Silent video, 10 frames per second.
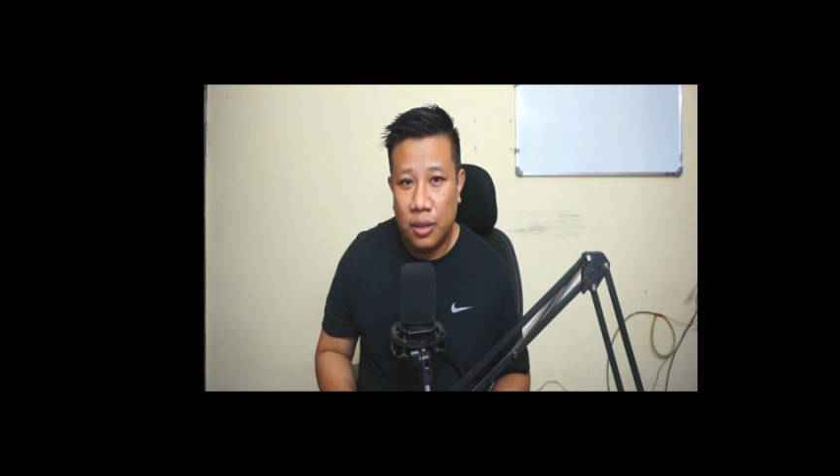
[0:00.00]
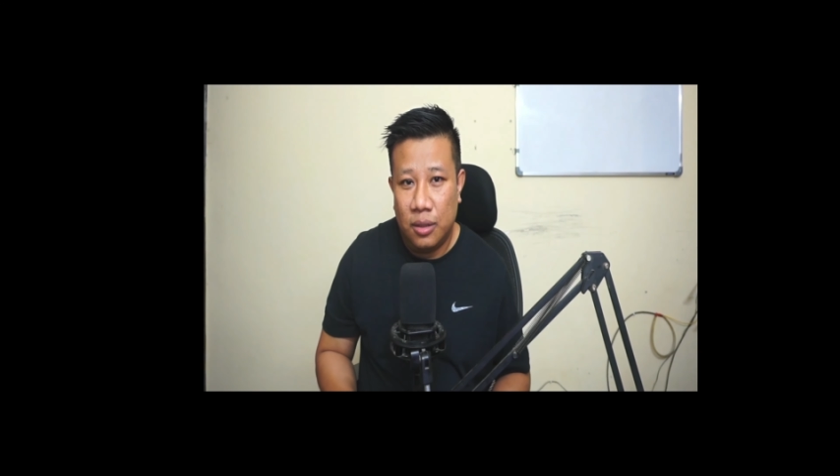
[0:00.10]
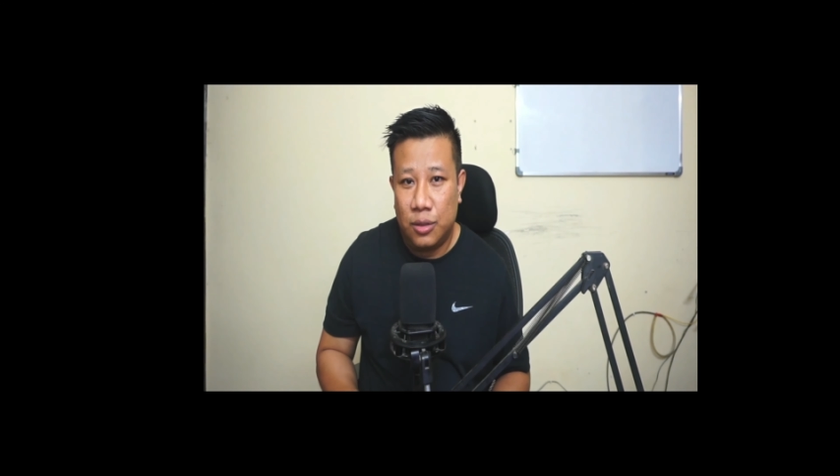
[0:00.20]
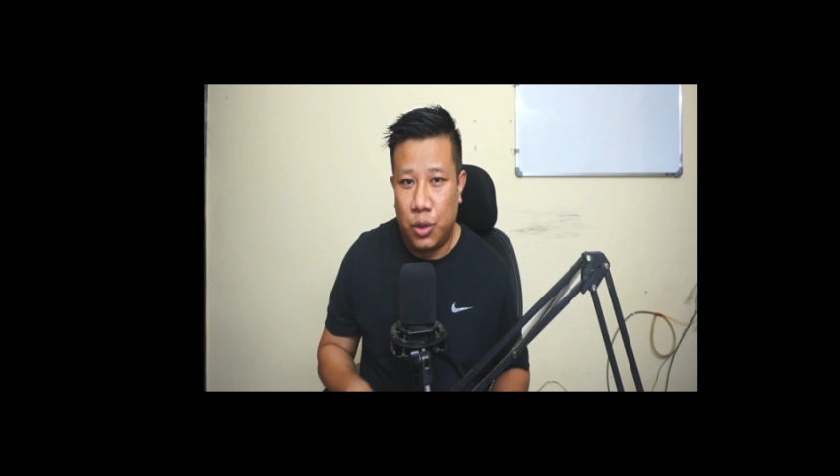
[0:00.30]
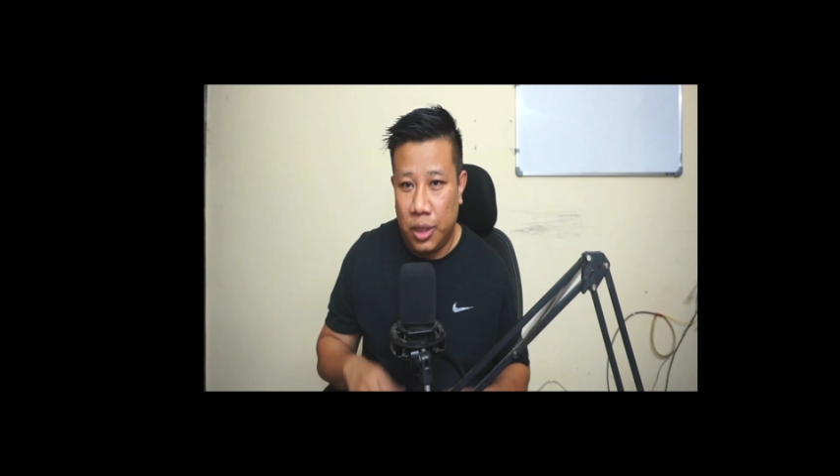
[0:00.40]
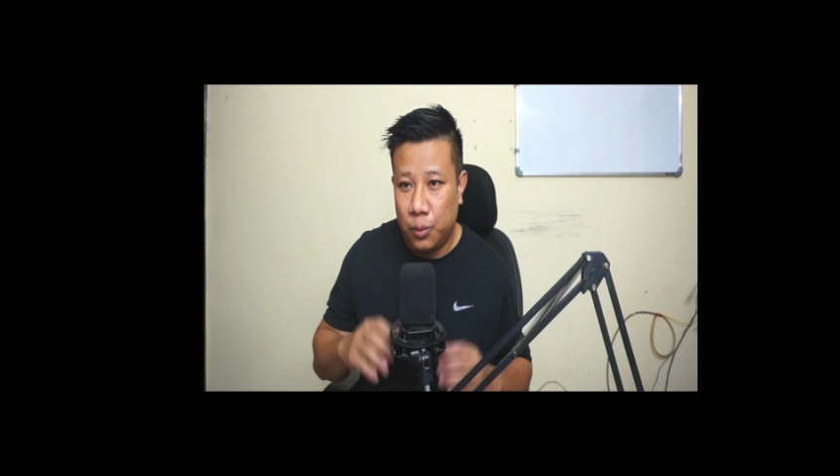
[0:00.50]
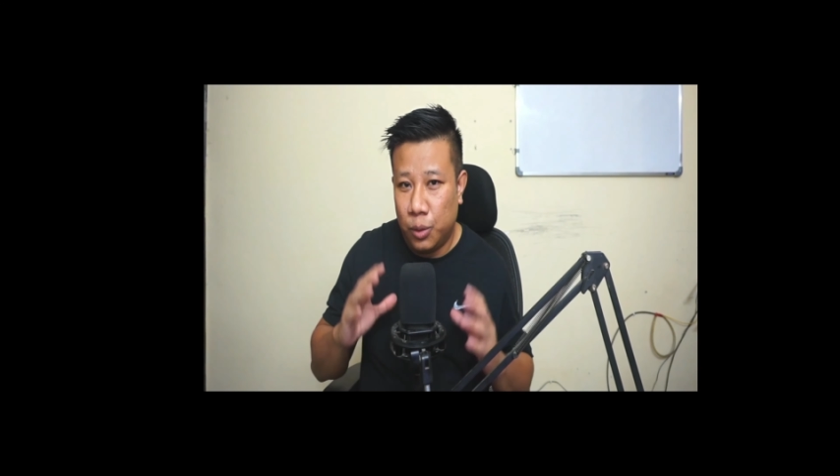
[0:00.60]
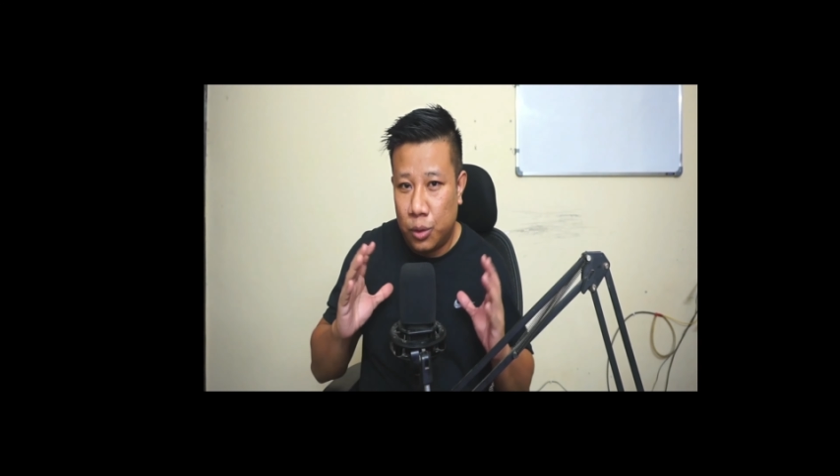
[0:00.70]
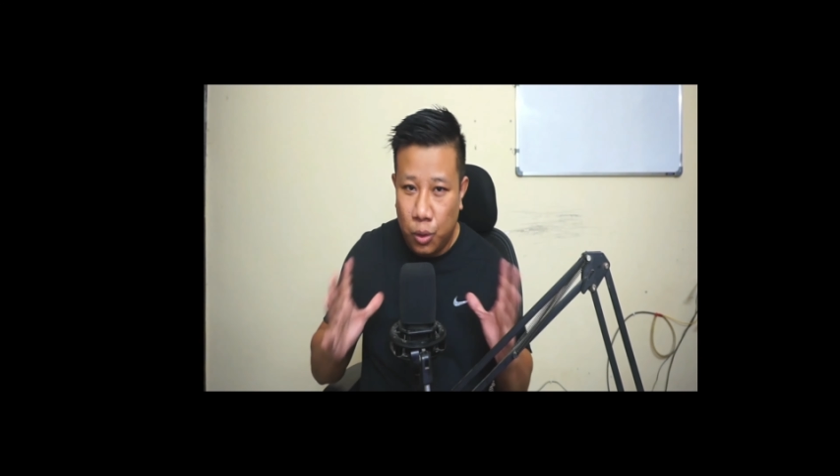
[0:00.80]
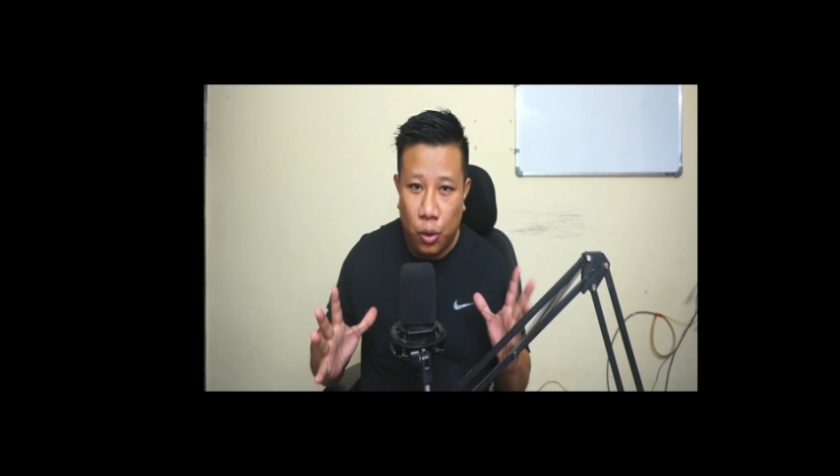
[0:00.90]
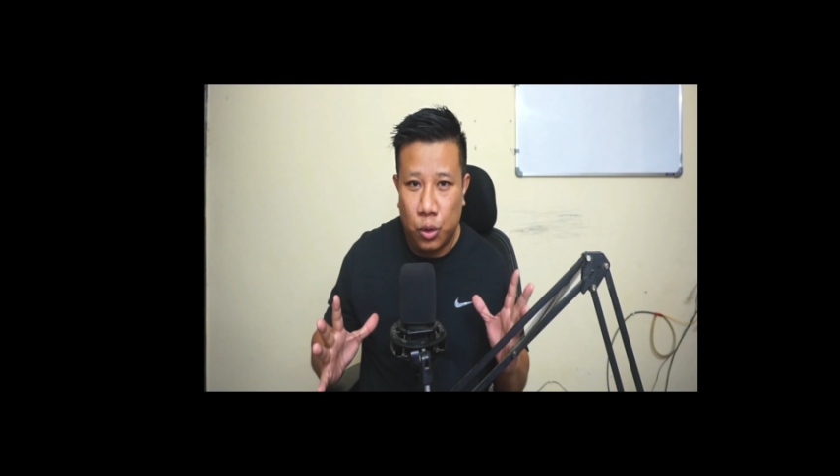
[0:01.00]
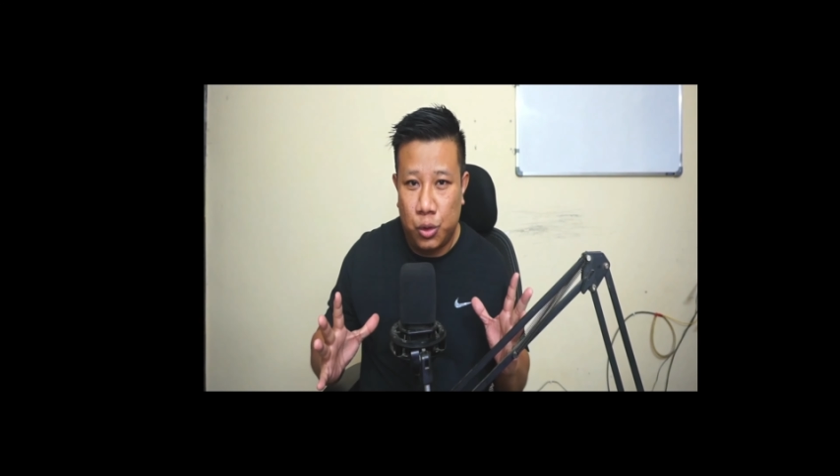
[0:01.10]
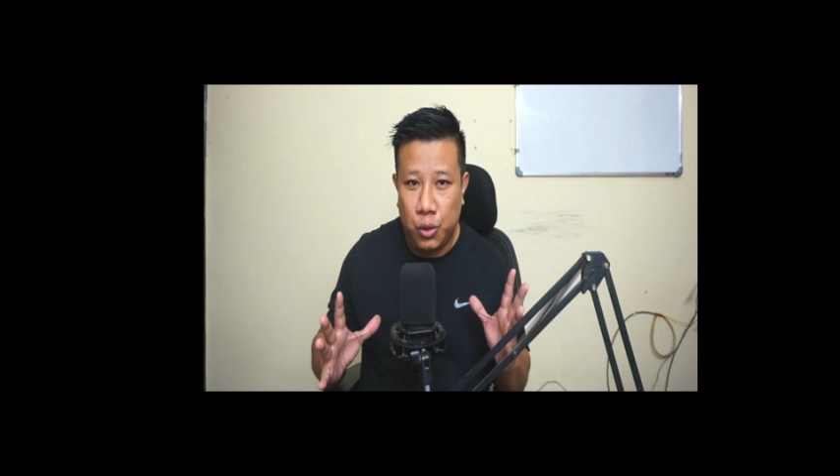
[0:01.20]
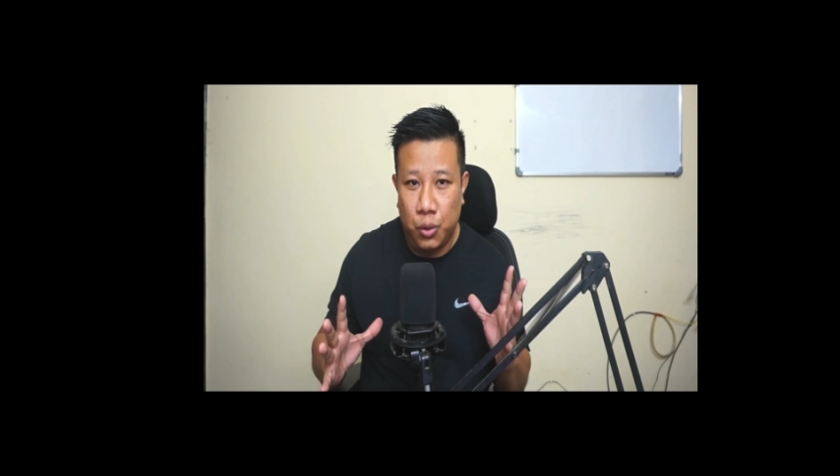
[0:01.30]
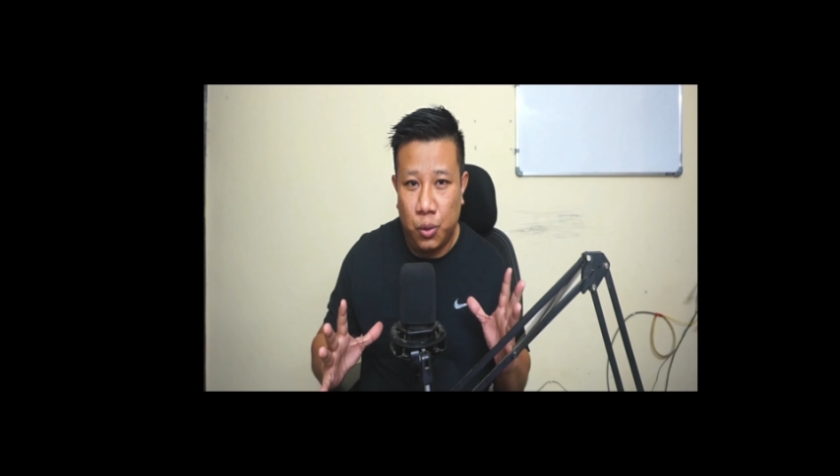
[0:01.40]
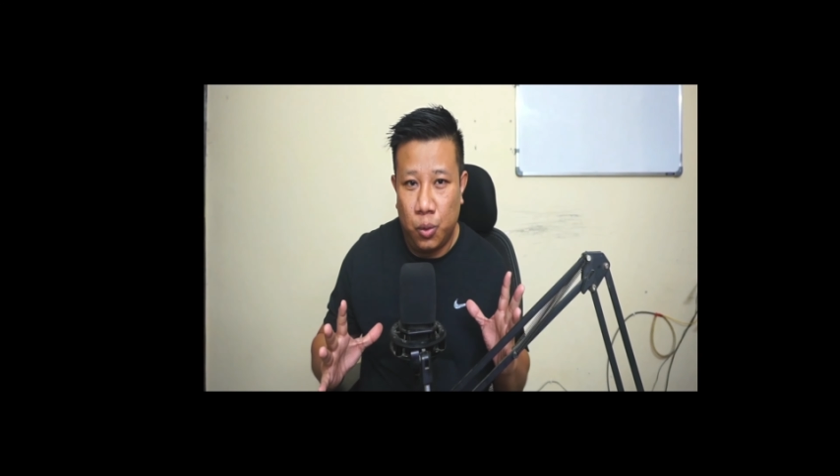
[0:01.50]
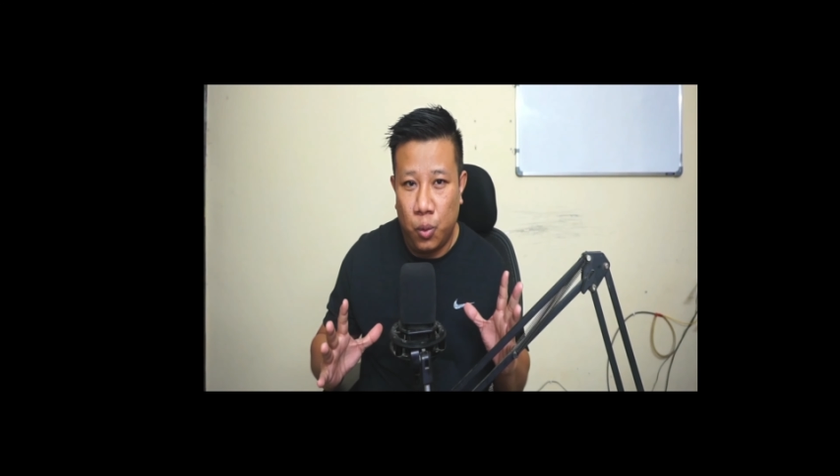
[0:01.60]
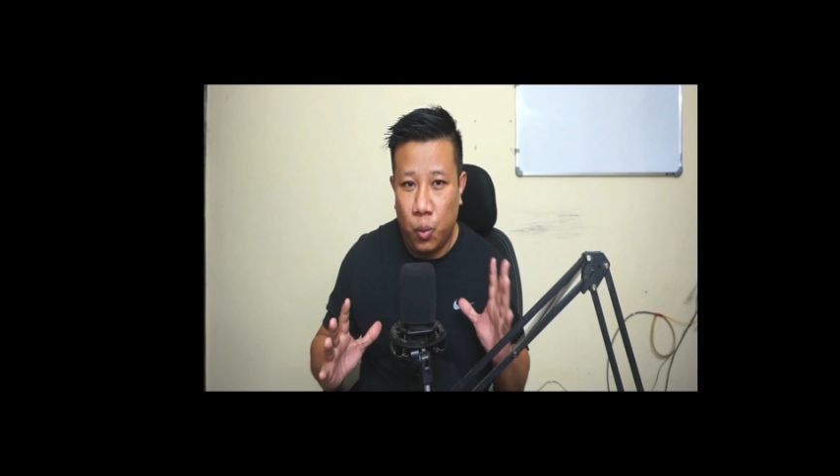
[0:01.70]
So it will cost you